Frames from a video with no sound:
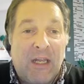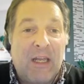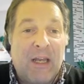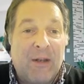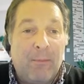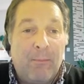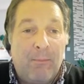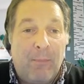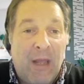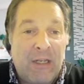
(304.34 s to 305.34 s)
had a
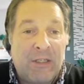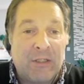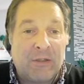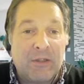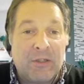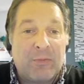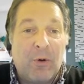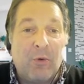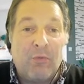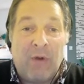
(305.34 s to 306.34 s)
patient that
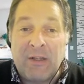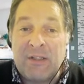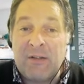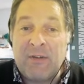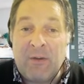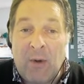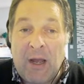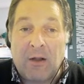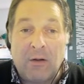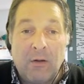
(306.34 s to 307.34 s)
spoke relatively
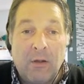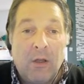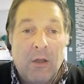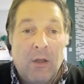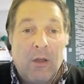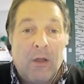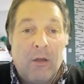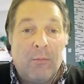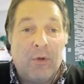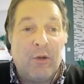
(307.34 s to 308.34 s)
well,
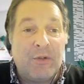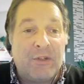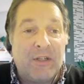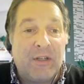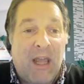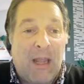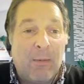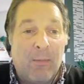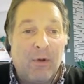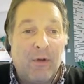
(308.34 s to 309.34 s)
but who was
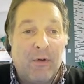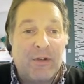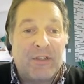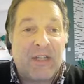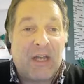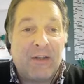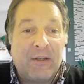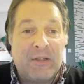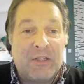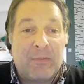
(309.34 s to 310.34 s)
incapable of understanding
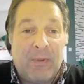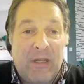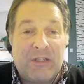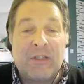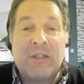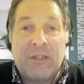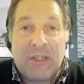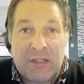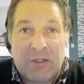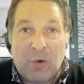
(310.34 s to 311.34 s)
the speech and
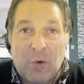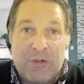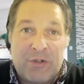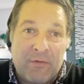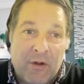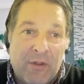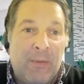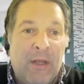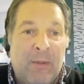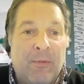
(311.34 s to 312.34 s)
discourse of other
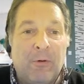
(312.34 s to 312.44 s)
people.